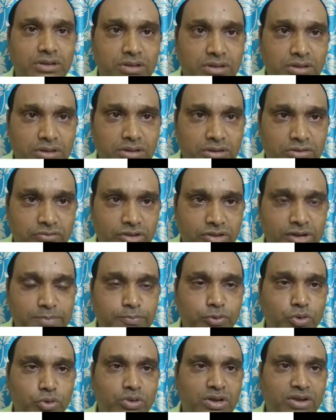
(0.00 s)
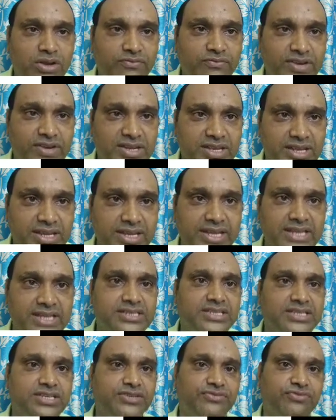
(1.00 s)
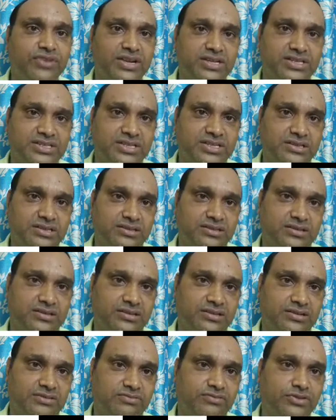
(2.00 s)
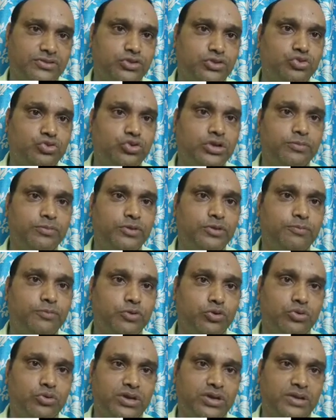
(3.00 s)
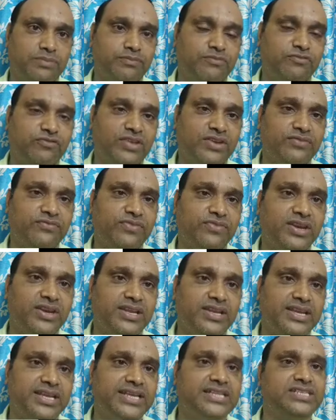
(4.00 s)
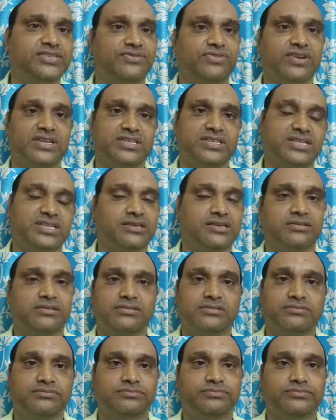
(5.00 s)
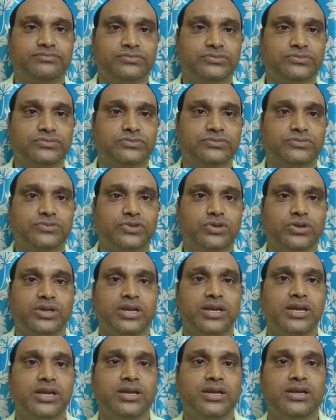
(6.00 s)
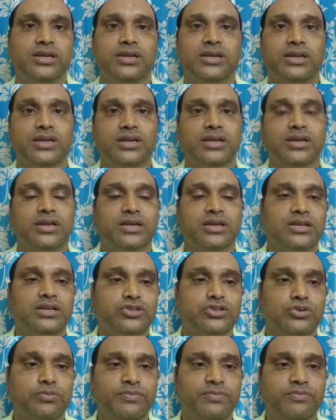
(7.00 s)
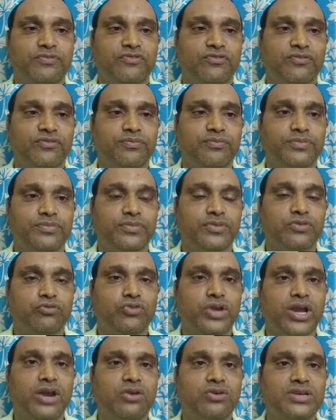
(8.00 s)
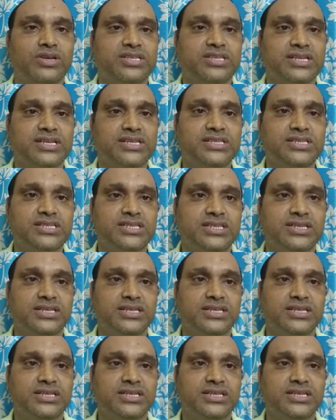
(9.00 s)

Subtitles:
one program for each function. With a suitable program, one for each function. Okay. So we have discussed